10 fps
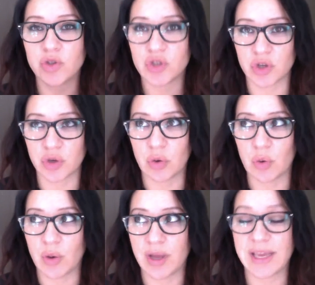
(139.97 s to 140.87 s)

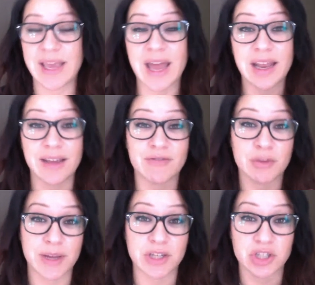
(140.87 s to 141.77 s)
to get
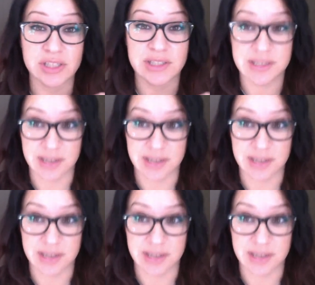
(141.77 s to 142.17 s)
information to stick.